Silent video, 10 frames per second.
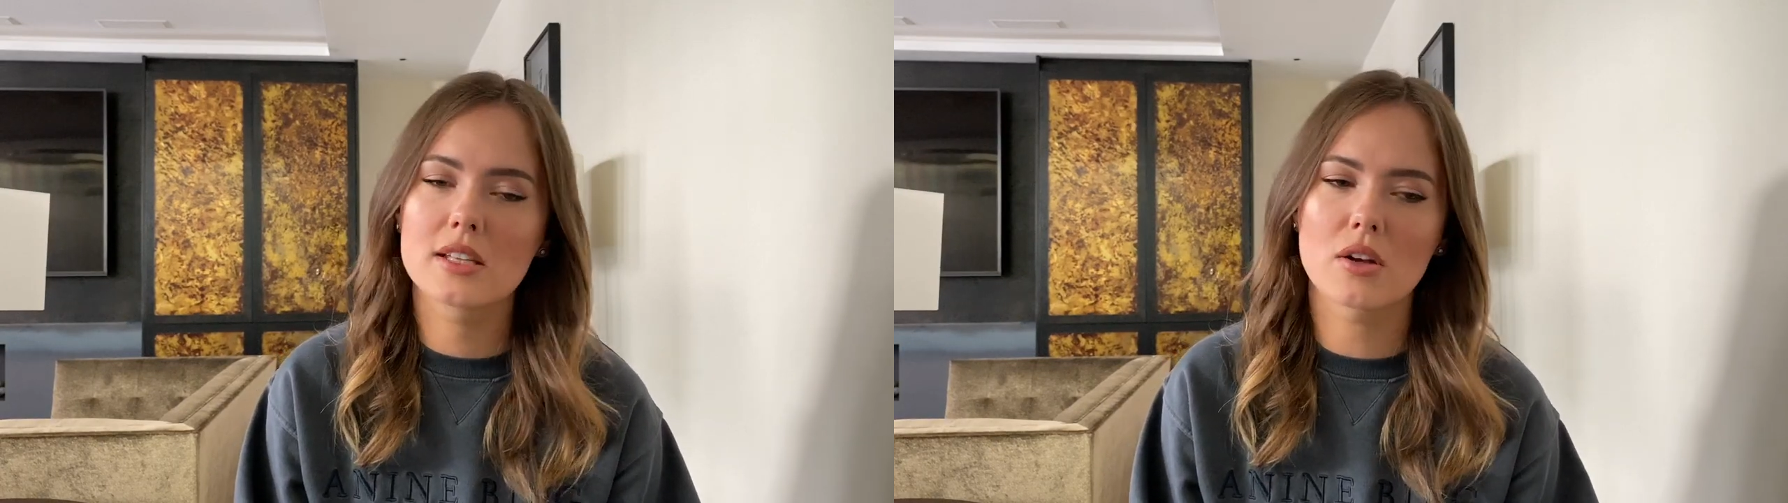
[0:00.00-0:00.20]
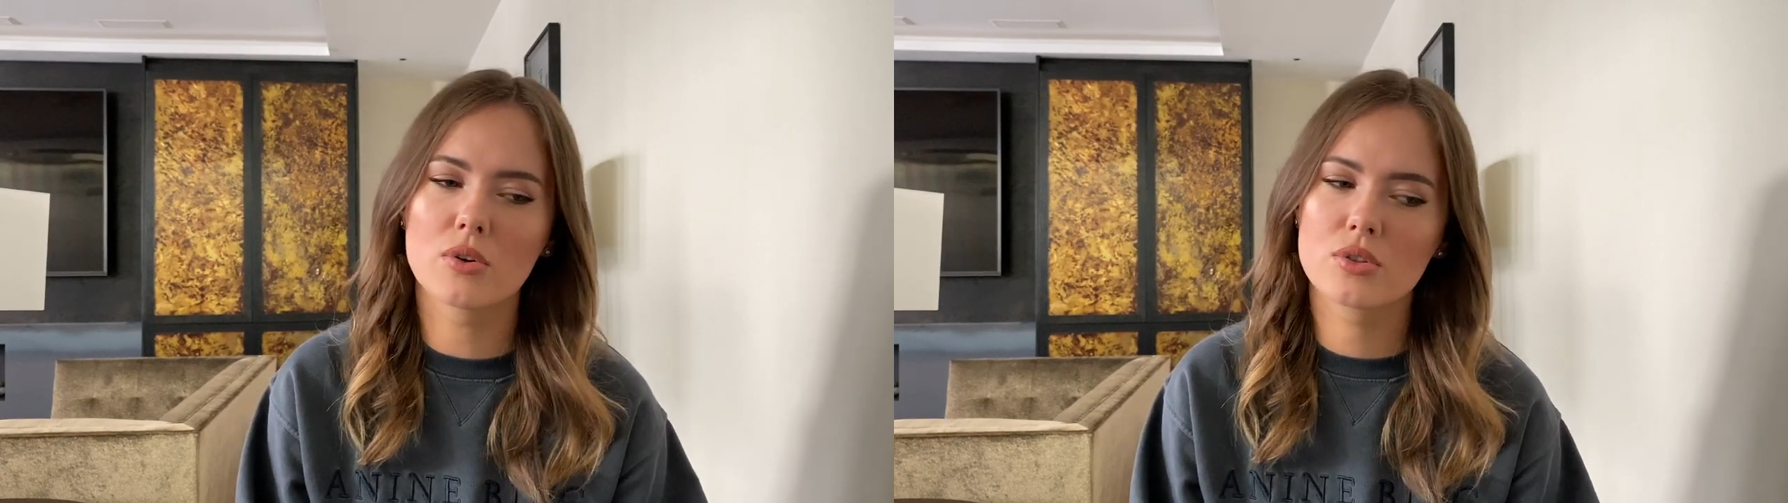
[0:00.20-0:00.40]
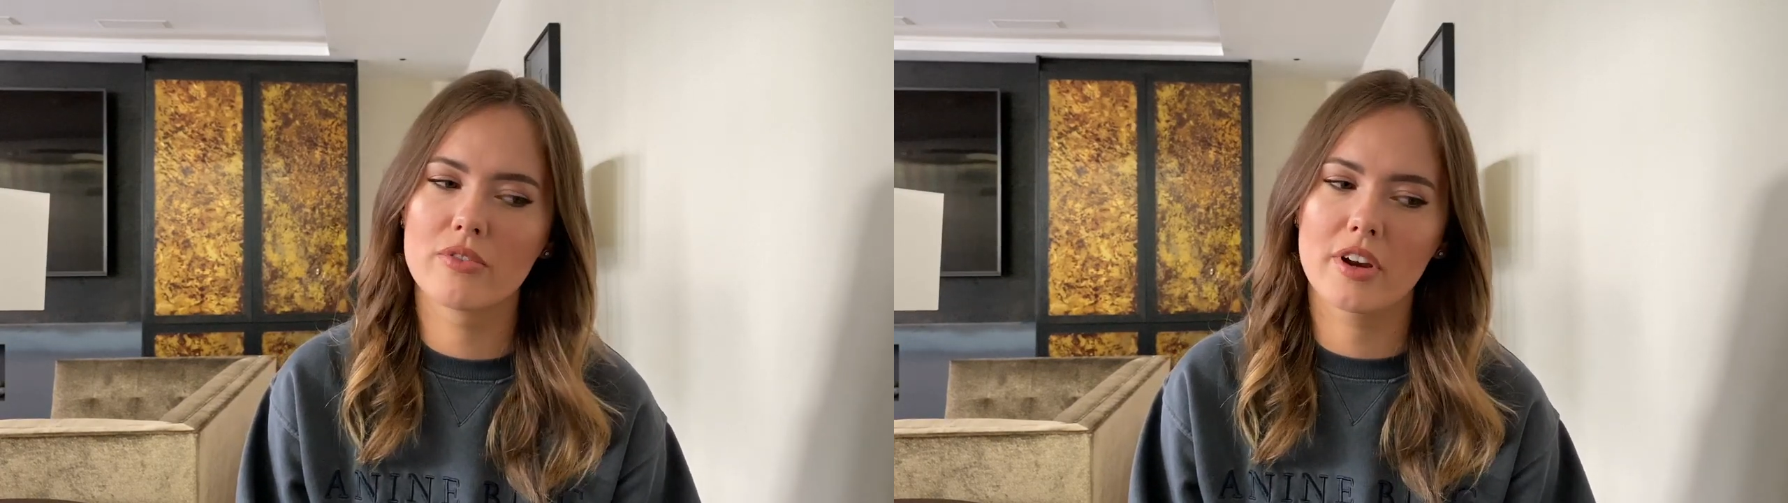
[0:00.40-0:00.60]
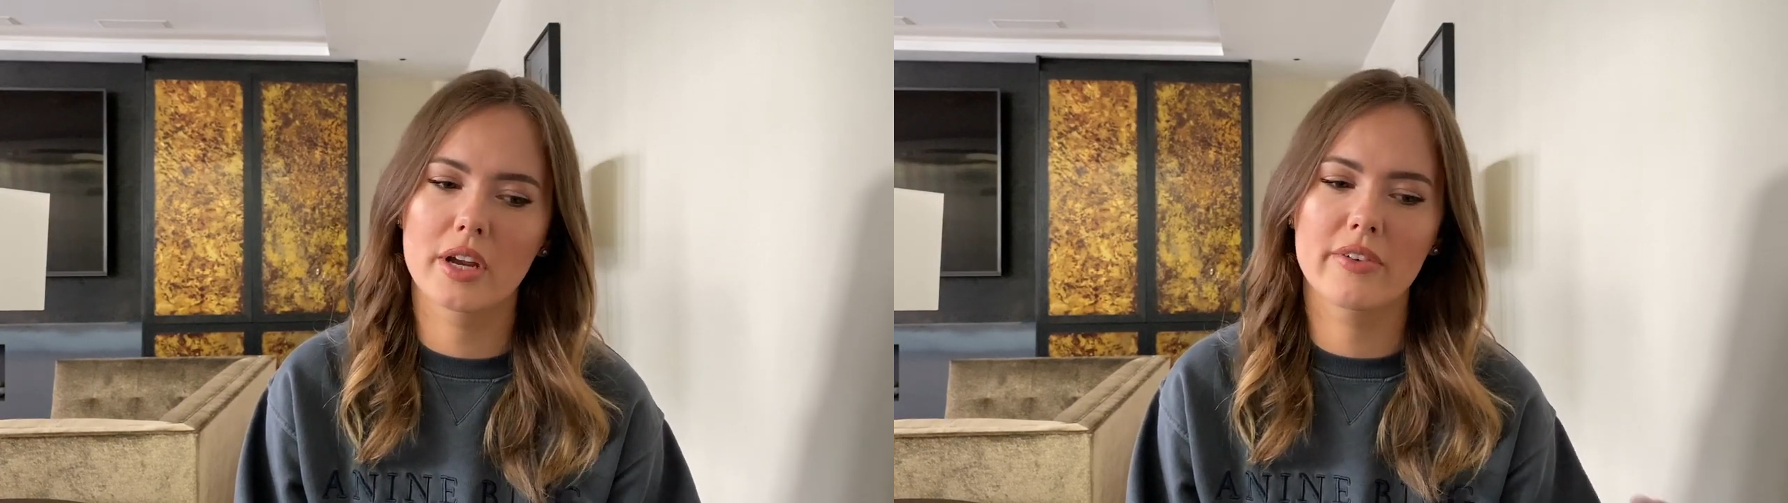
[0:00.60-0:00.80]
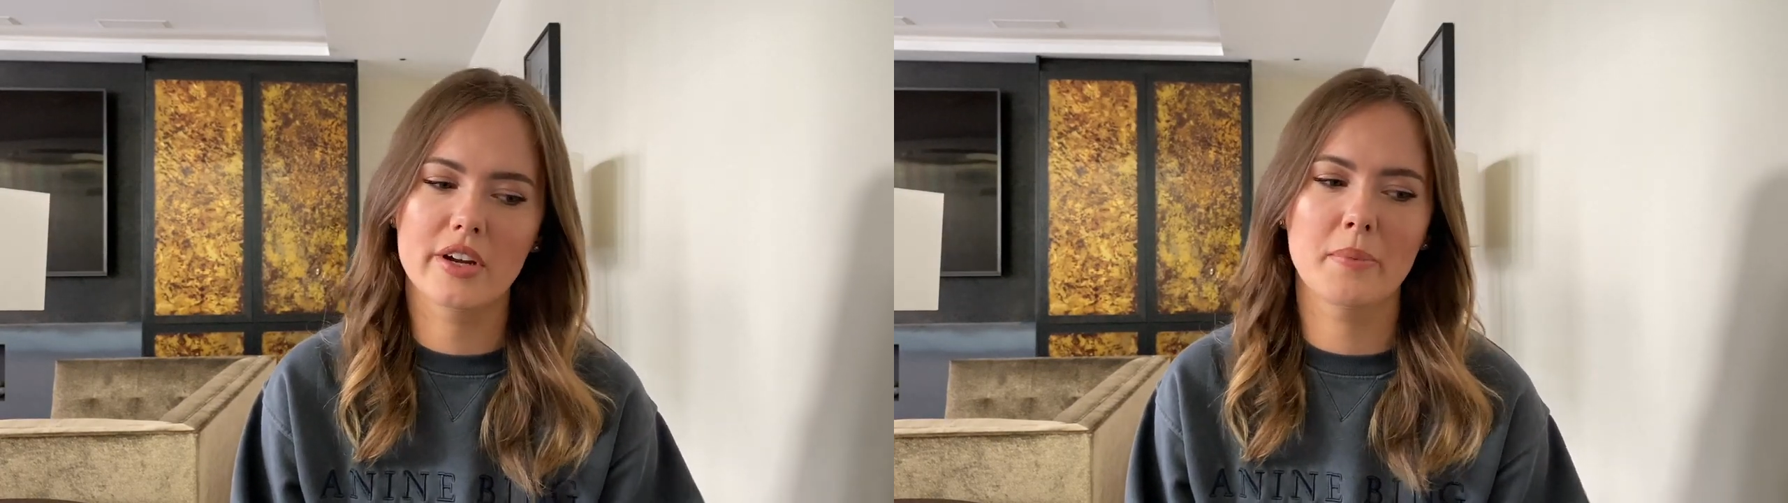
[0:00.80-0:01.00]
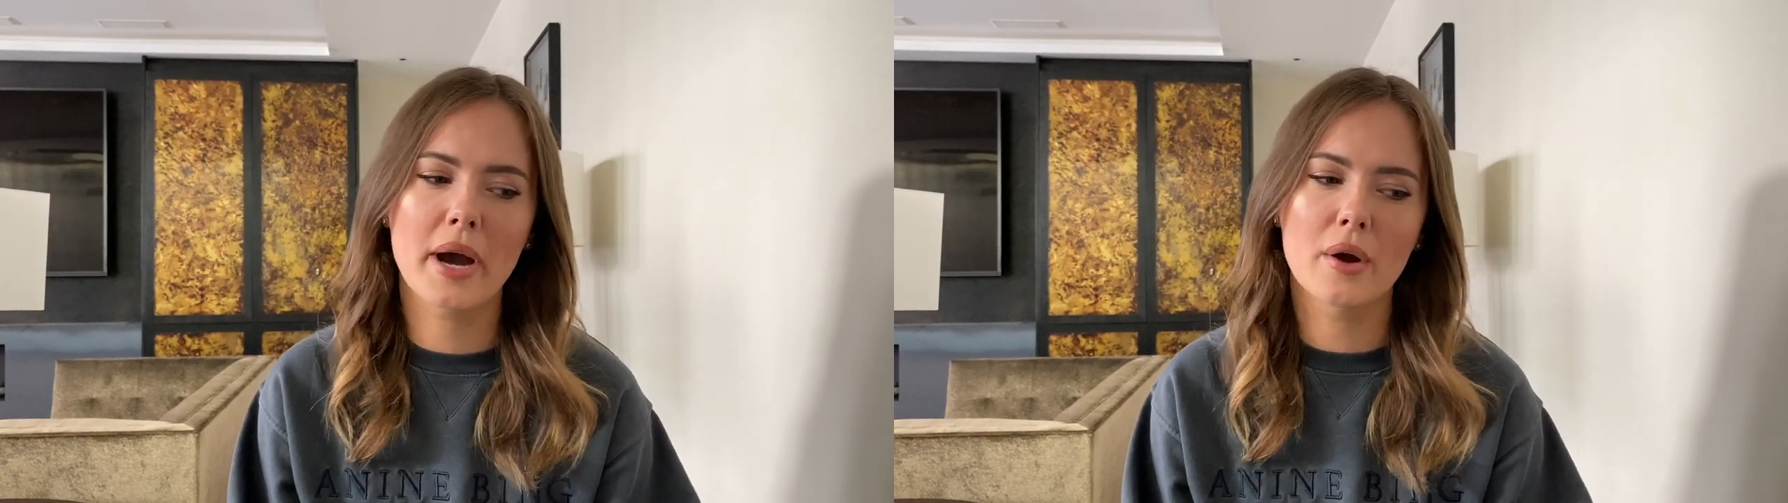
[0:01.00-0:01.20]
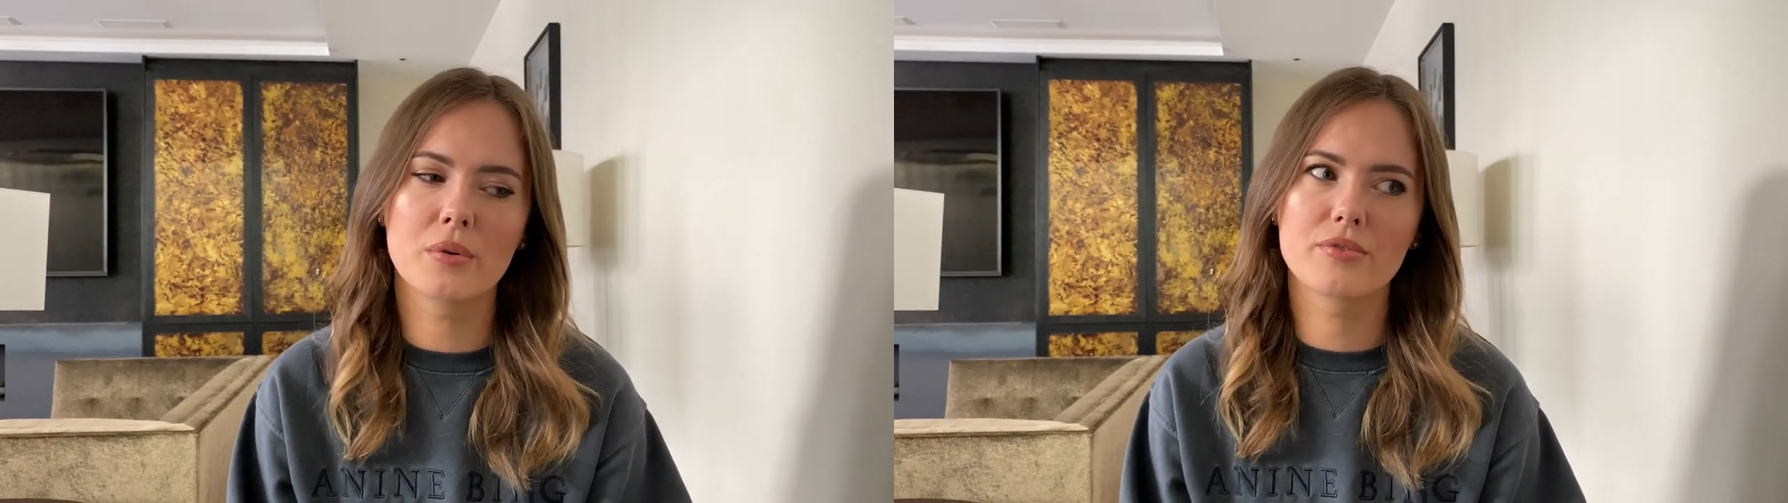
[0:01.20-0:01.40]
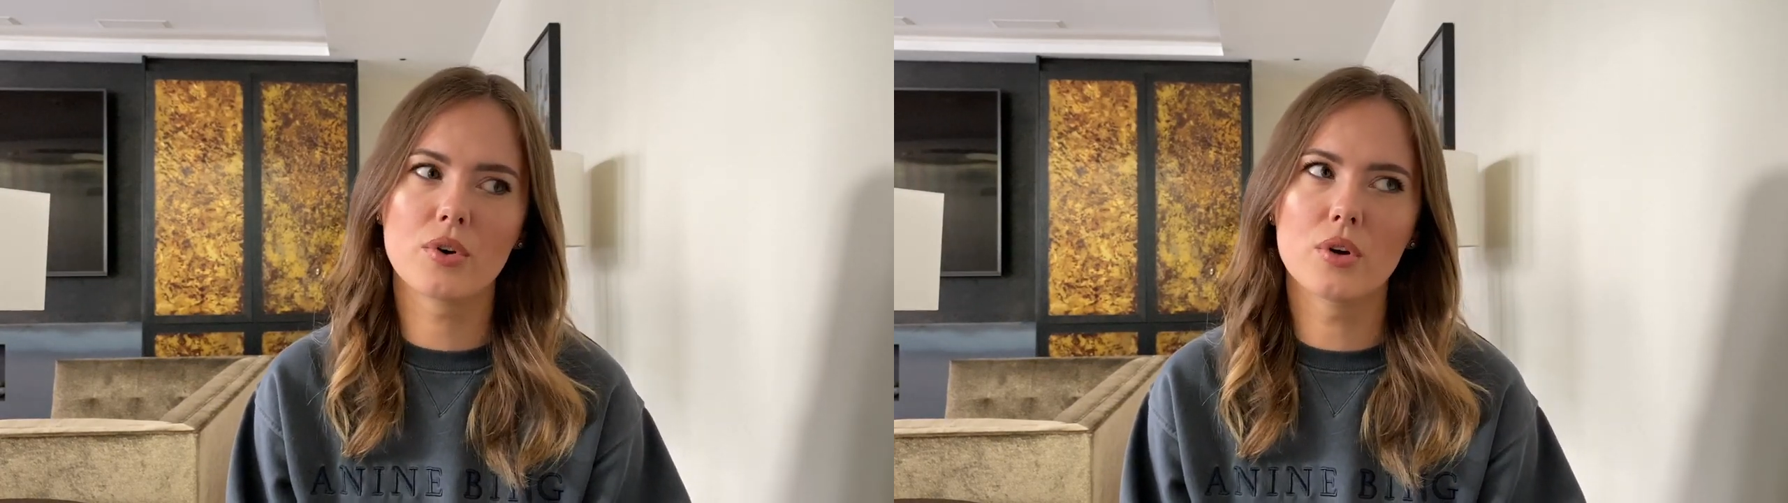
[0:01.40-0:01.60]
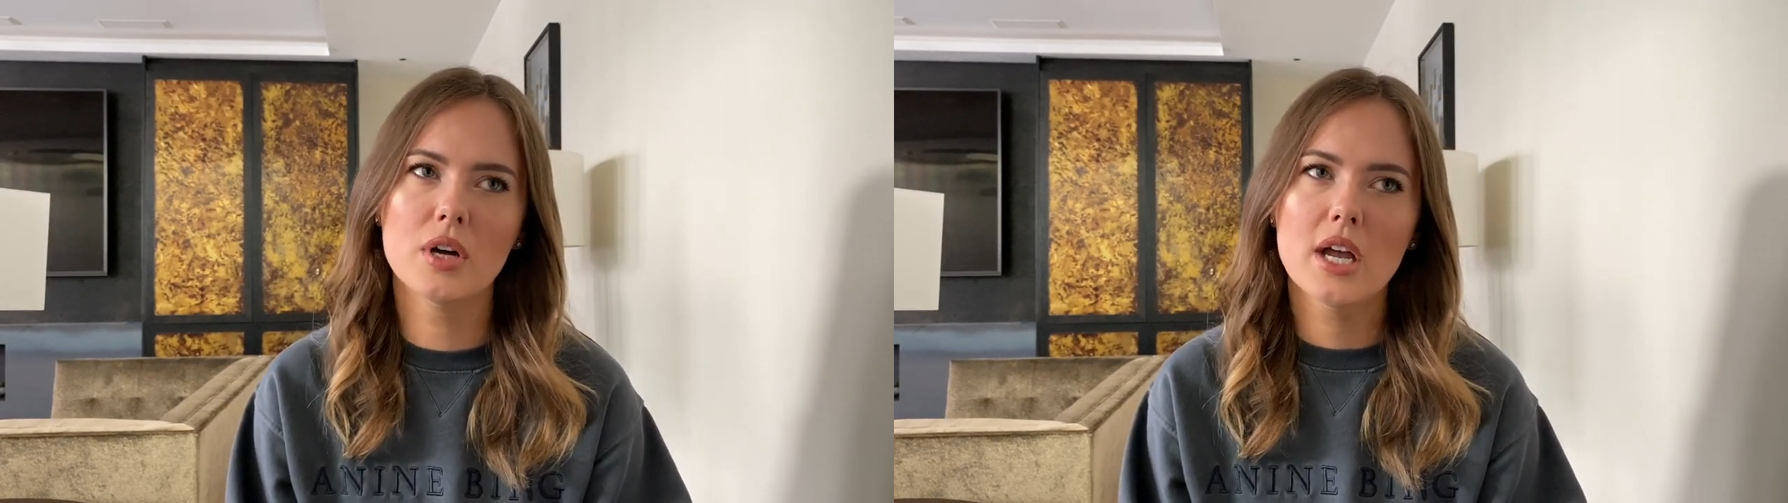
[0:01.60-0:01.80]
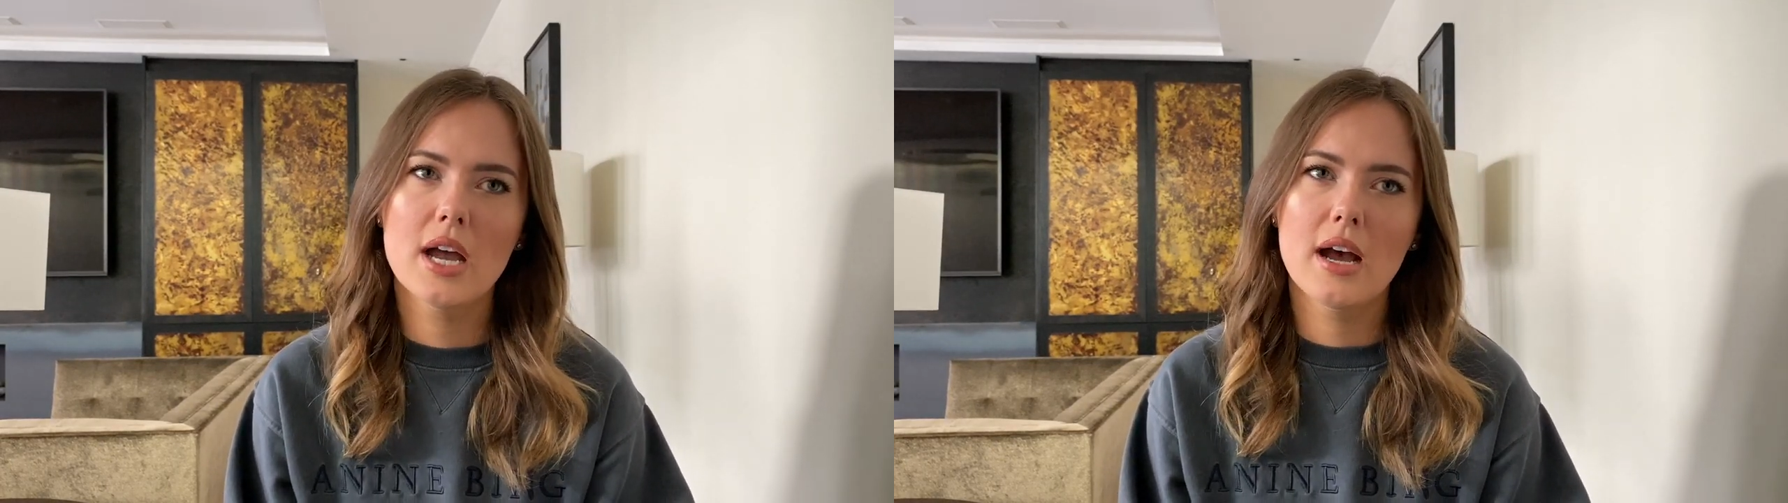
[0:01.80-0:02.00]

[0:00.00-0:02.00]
It's also very, very powerful.